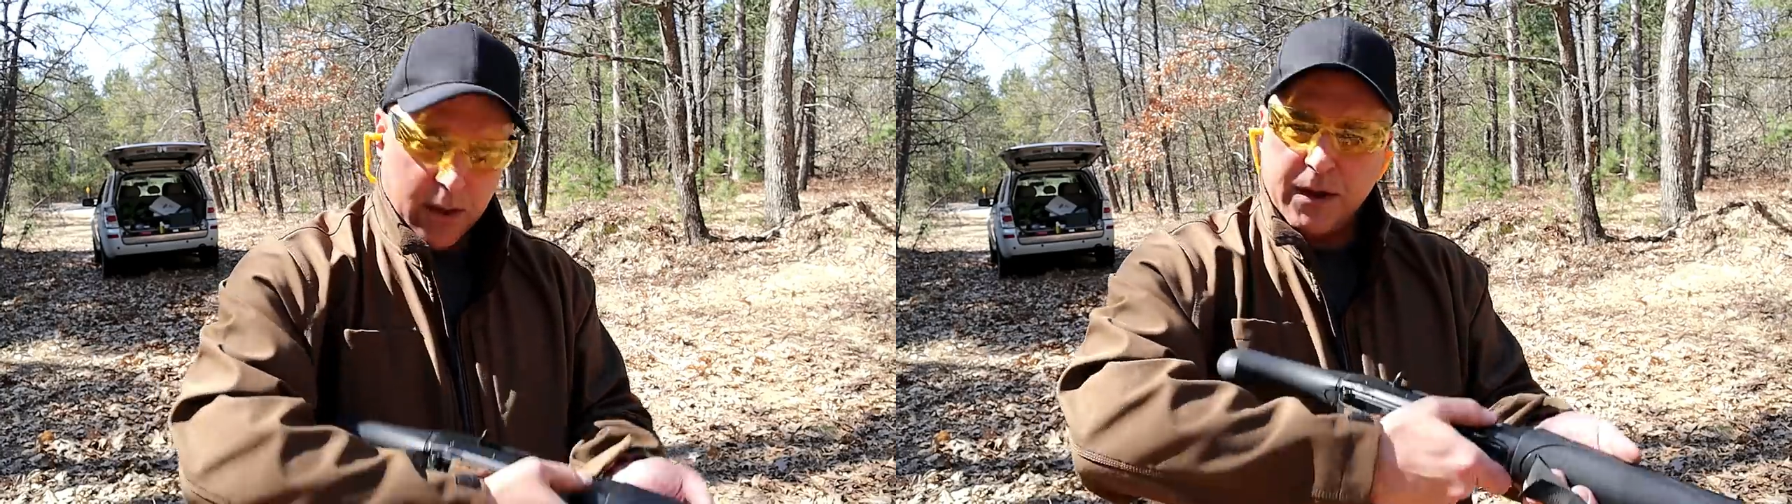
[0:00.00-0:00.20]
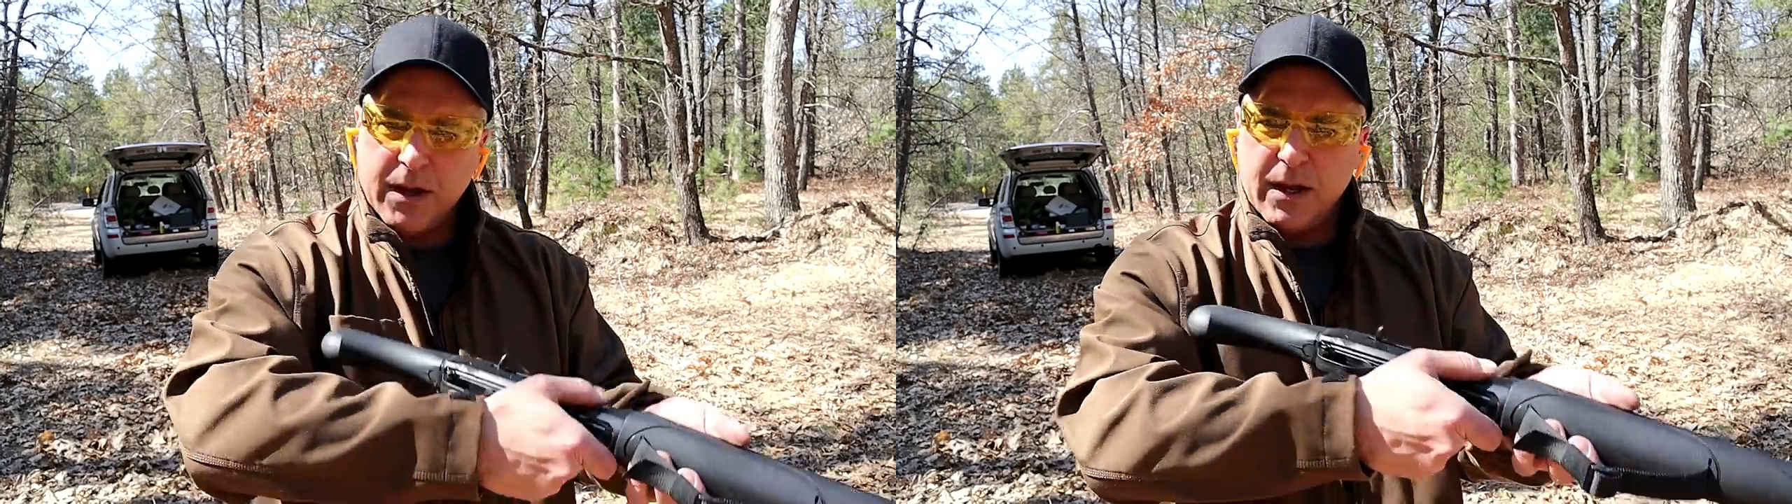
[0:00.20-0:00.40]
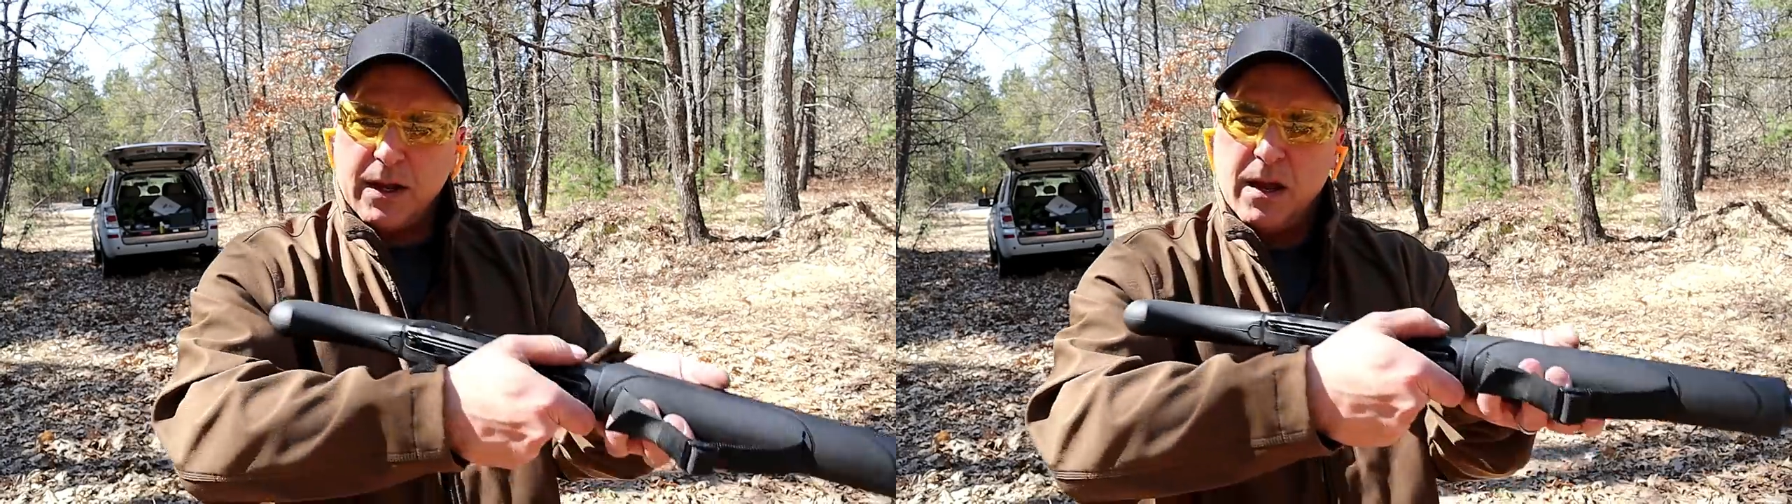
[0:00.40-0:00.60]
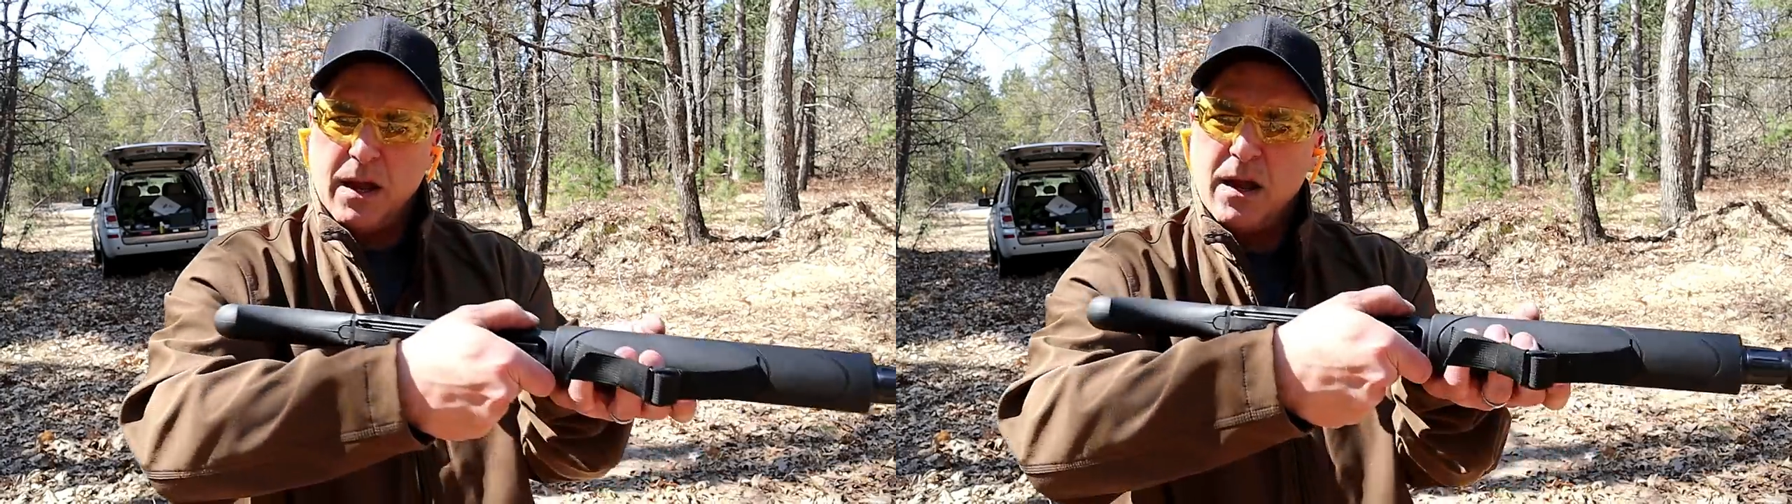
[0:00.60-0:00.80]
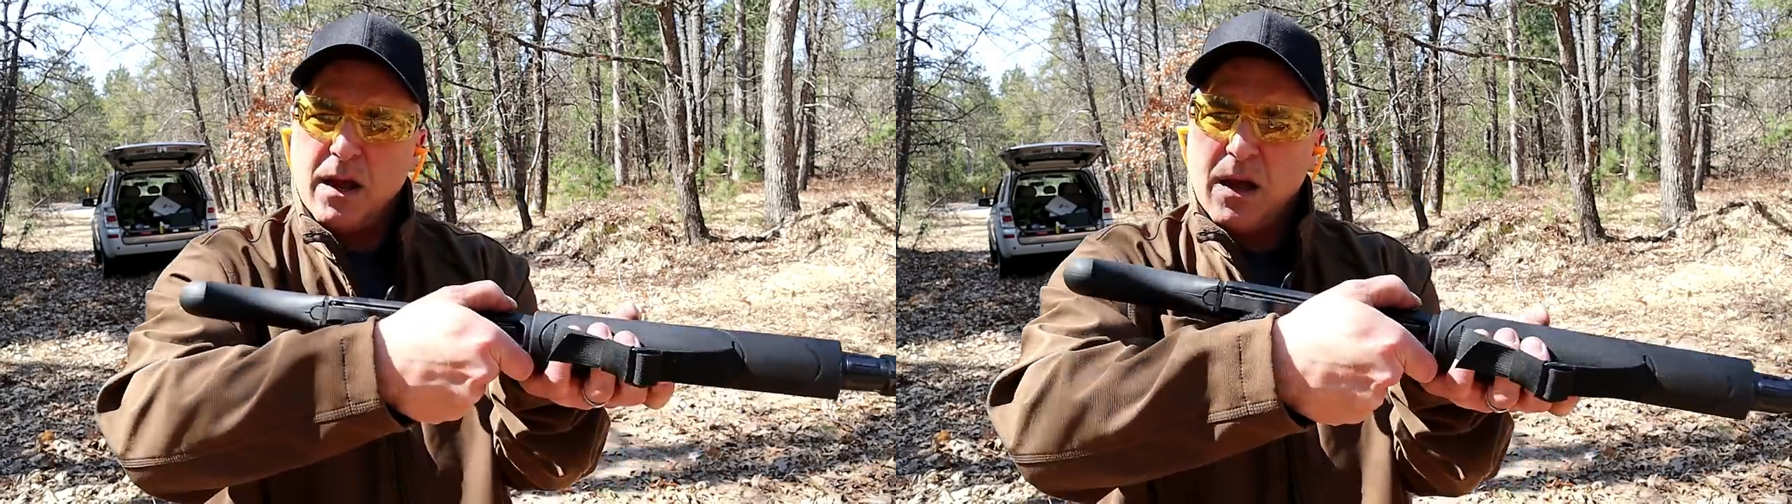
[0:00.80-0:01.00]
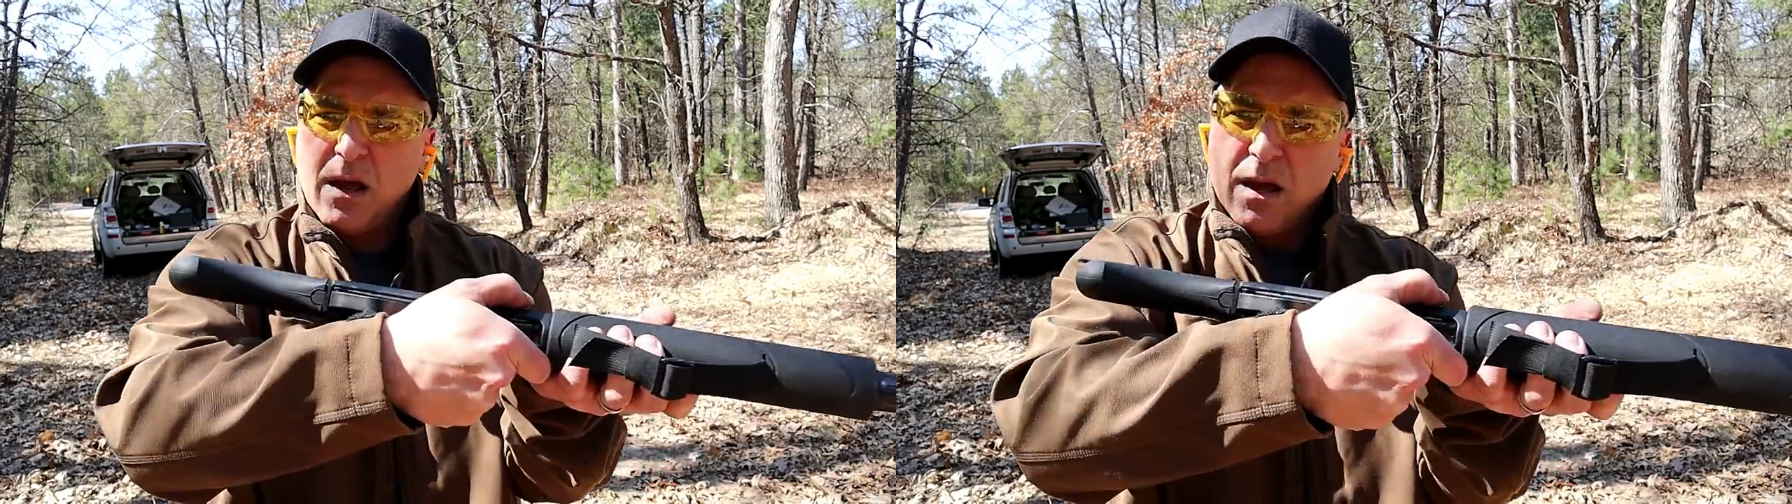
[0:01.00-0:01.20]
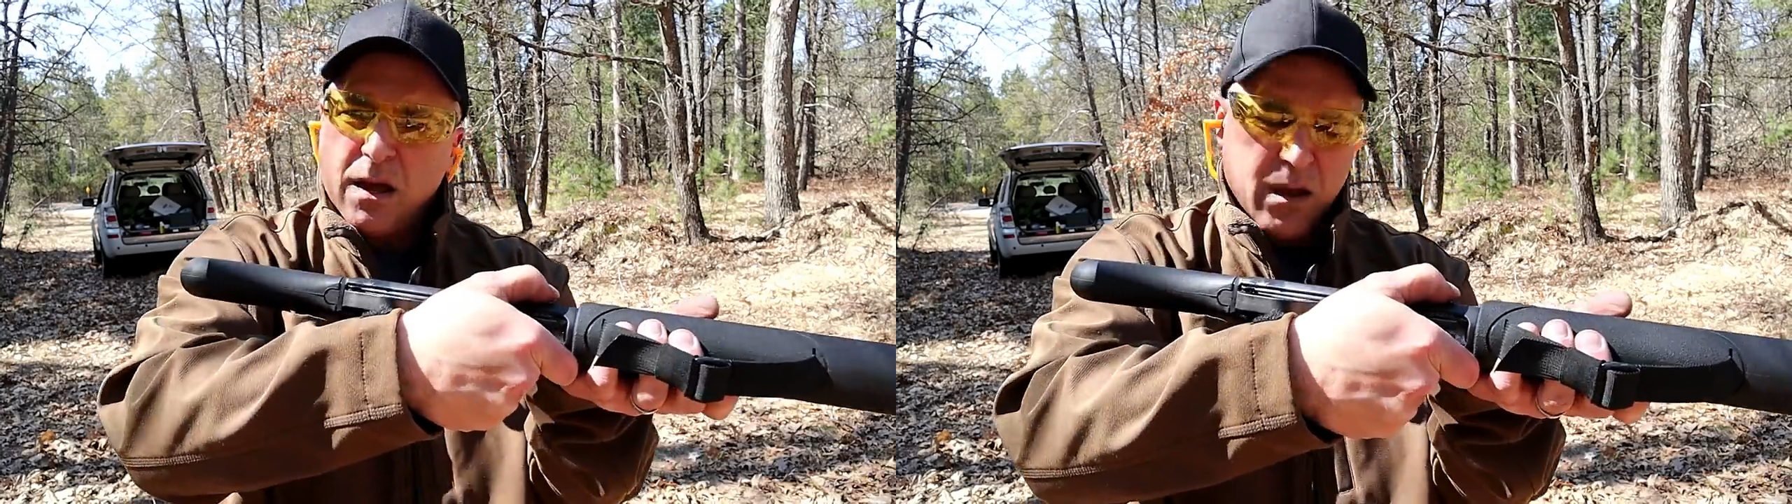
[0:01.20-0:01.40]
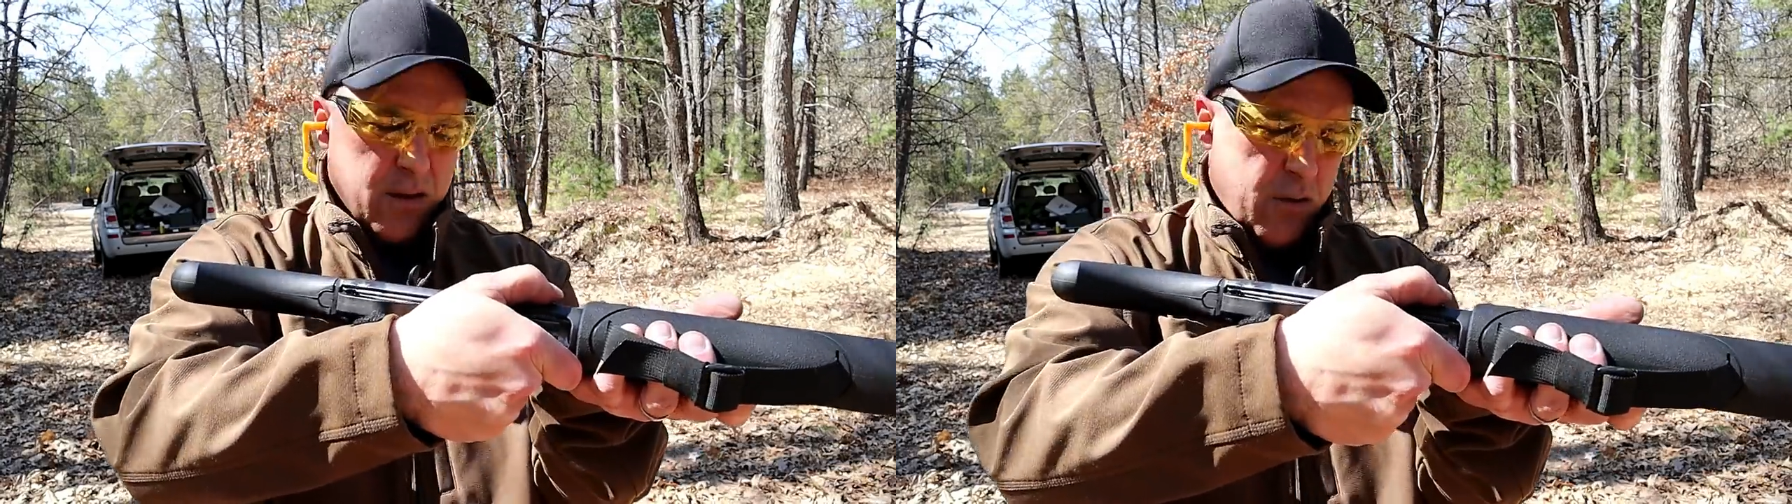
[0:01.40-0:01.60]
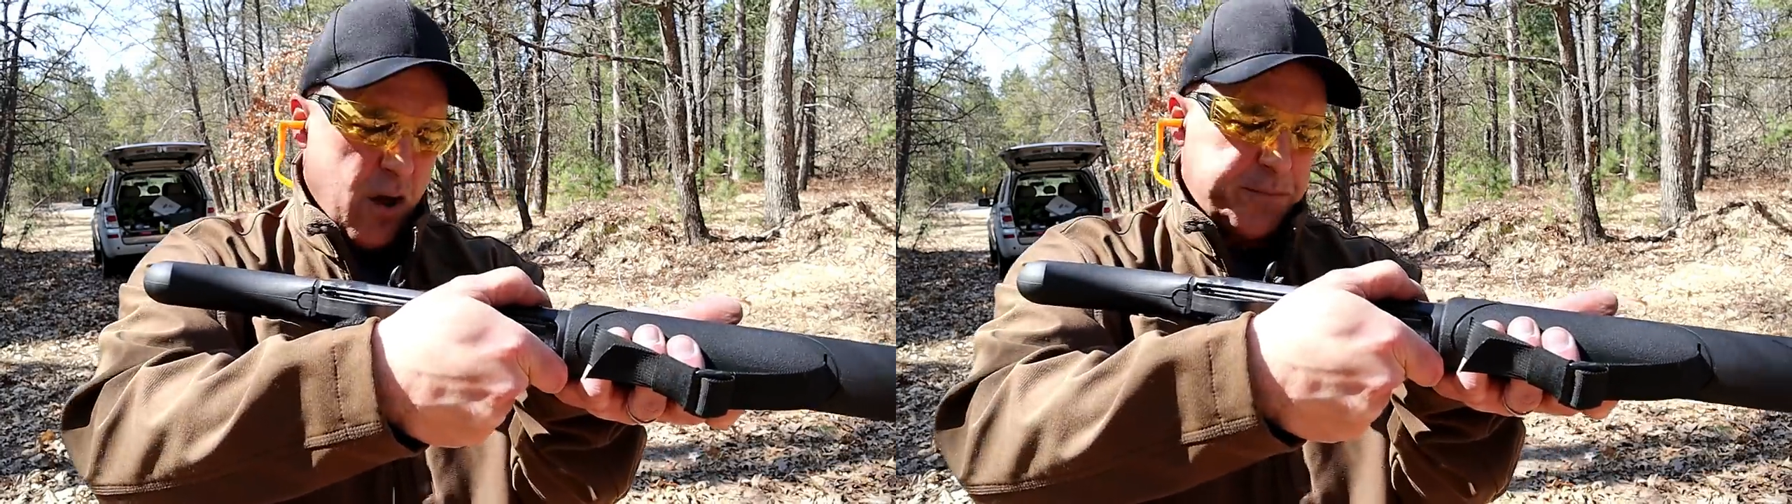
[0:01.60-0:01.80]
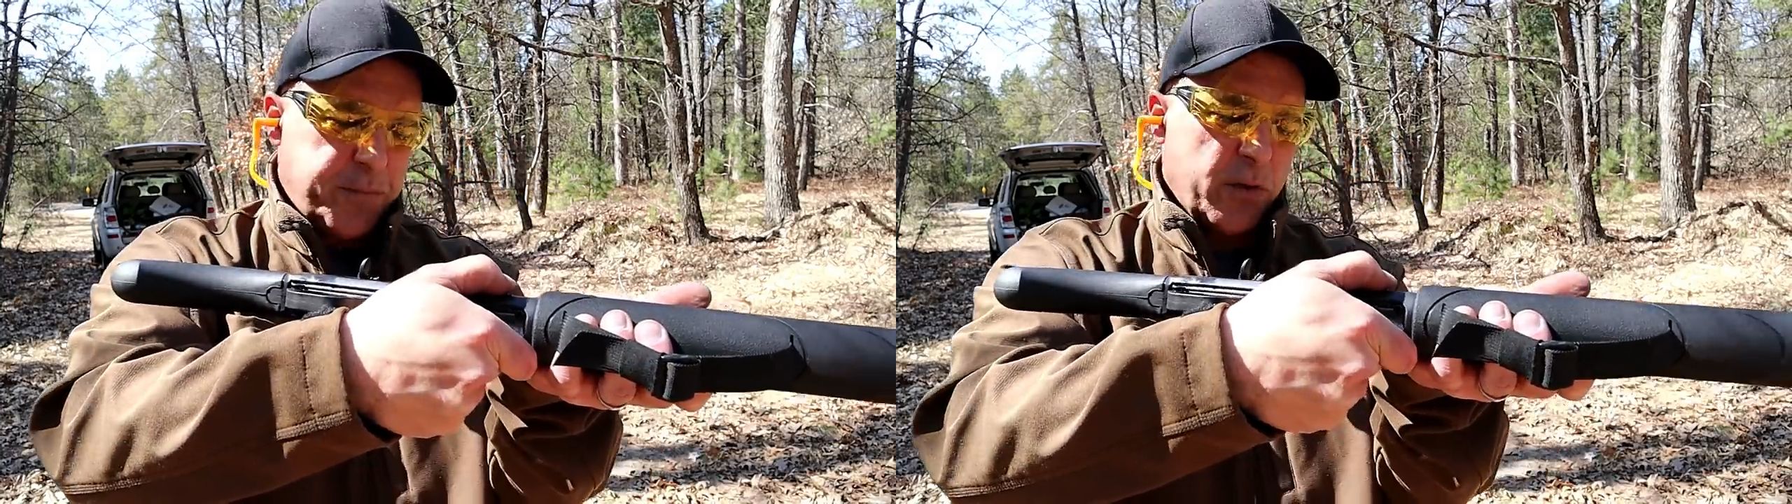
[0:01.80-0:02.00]
the
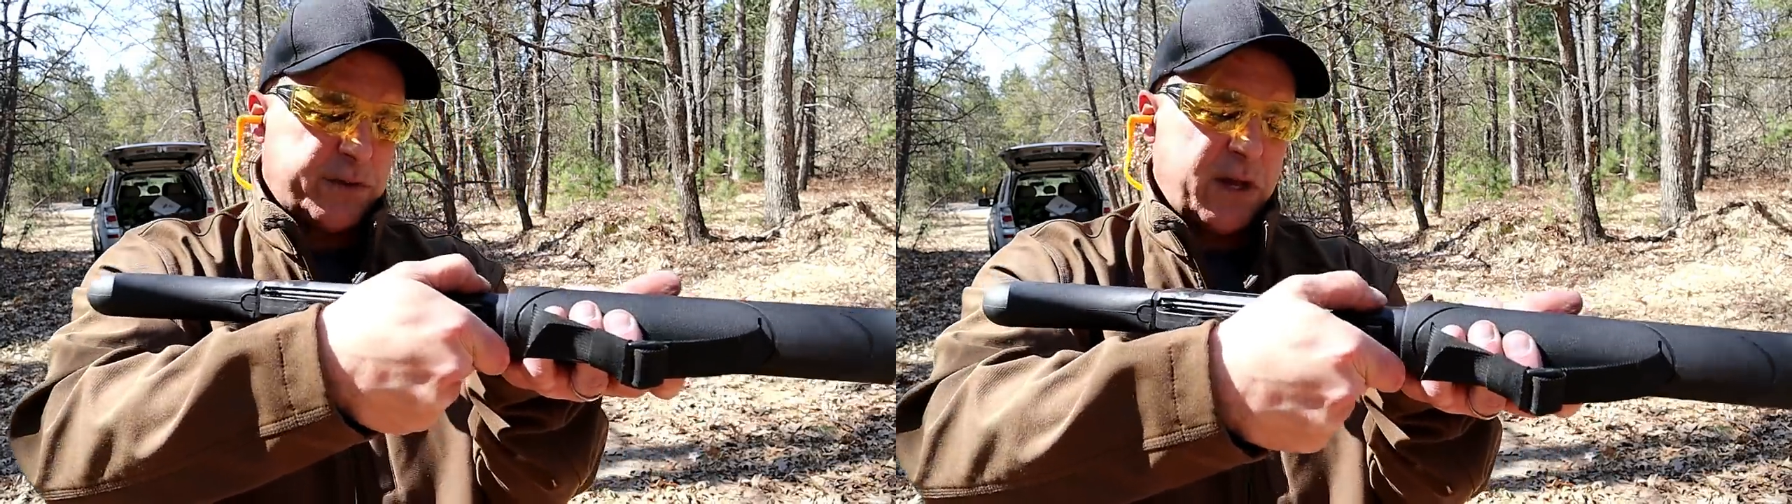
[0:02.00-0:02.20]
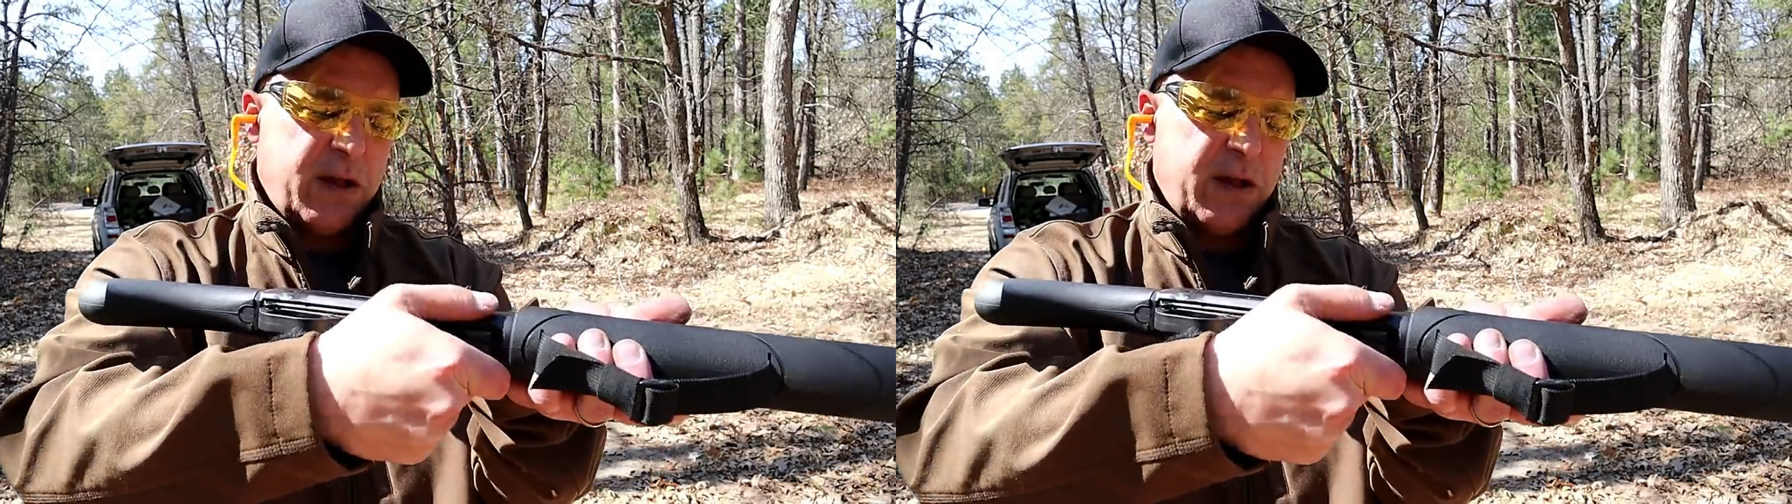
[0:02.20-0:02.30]
crossbolt